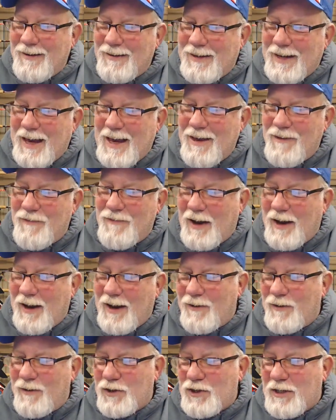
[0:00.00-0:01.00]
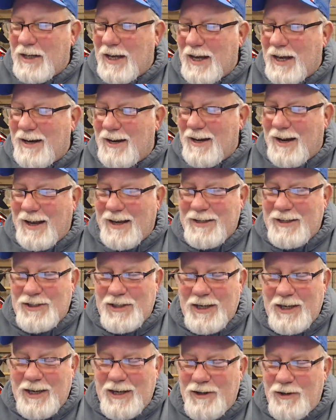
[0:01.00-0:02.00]
Dave, I understand, and I
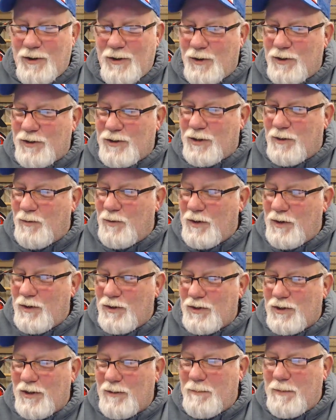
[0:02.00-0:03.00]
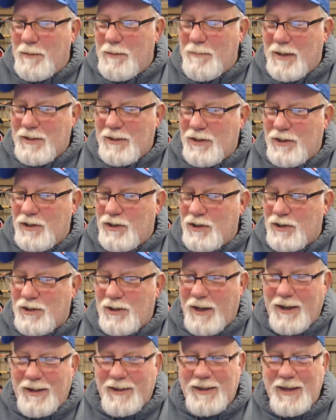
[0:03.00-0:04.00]
seen yours, and when you send me messages
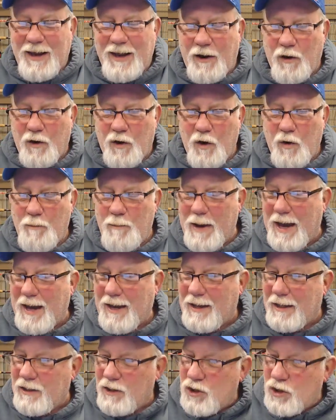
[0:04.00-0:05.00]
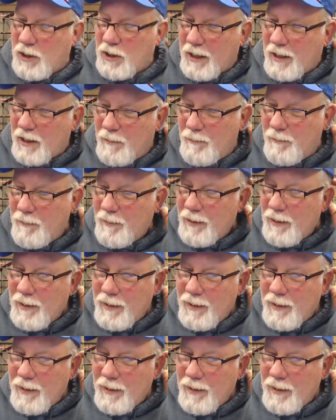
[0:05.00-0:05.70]
like that, I'll go back and check them.